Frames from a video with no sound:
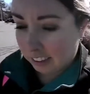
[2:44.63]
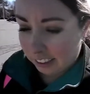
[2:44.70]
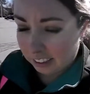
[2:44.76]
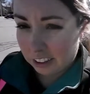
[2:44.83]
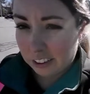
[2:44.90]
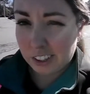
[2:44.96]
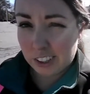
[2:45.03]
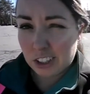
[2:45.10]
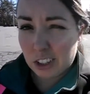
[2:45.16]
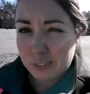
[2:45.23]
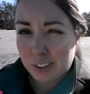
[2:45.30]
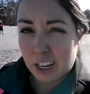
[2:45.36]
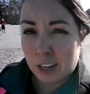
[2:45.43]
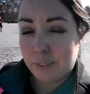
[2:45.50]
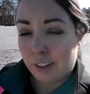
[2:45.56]
I already know
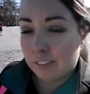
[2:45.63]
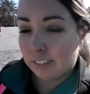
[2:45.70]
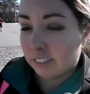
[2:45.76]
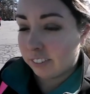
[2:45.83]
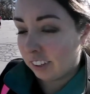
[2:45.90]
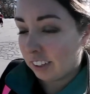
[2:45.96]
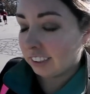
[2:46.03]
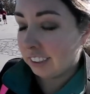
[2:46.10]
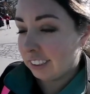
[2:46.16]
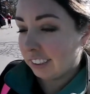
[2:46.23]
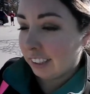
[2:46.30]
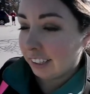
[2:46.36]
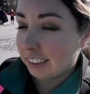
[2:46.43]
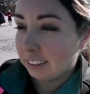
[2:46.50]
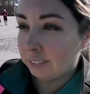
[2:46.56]
I'm not gonna be able to vlog
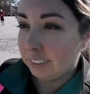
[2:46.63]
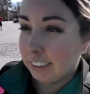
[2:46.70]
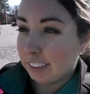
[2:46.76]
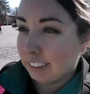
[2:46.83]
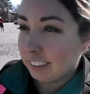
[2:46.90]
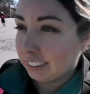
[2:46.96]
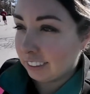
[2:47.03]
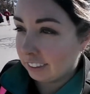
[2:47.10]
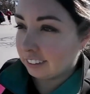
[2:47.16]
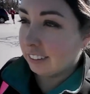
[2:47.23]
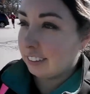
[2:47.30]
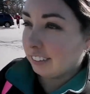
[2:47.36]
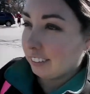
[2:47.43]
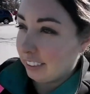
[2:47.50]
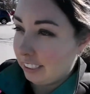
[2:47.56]
inside because
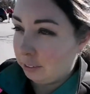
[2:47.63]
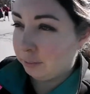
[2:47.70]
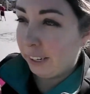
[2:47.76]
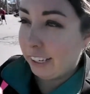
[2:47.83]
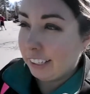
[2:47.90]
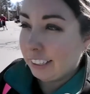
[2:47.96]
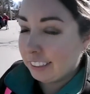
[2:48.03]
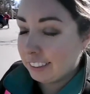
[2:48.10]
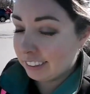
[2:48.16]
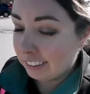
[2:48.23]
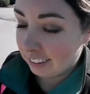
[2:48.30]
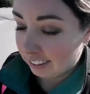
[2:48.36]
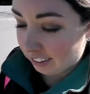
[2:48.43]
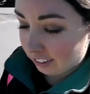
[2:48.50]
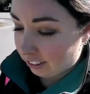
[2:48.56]
I need my hands,
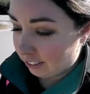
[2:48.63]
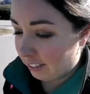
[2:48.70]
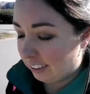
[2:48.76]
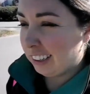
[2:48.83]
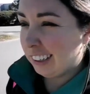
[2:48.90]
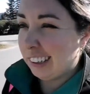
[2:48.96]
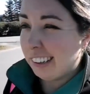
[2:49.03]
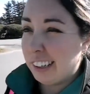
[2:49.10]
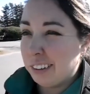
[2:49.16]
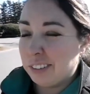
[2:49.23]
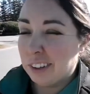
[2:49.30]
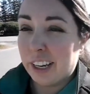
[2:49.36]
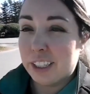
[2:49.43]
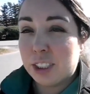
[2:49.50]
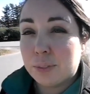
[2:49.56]
so I
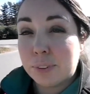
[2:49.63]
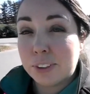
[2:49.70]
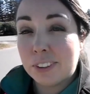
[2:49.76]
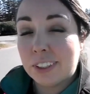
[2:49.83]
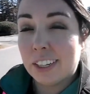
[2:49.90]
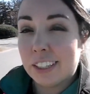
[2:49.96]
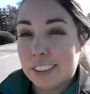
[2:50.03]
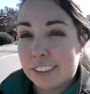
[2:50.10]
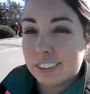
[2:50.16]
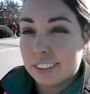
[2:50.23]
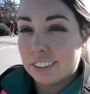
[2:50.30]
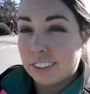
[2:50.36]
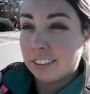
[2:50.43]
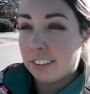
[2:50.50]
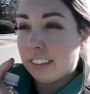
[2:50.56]
will catch up with you guys
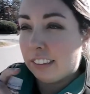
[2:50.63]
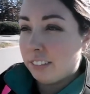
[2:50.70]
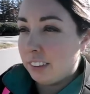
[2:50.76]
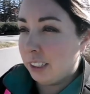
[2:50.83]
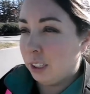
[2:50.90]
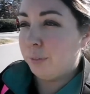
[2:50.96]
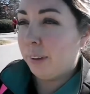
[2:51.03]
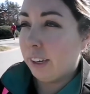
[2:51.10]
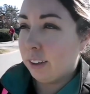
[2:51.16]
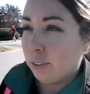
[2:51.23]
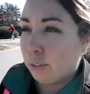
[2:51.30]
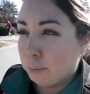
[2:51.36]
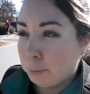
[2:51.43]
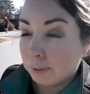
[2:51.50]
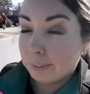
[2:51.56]
when I get back
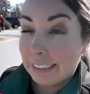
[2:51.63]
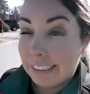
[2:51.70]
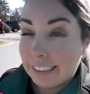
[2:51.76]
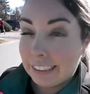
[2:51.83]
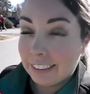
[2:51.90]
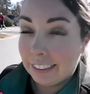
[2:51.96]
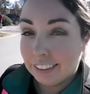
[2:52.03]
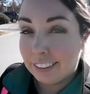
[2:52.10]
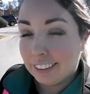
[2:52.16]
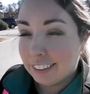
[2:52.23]
home.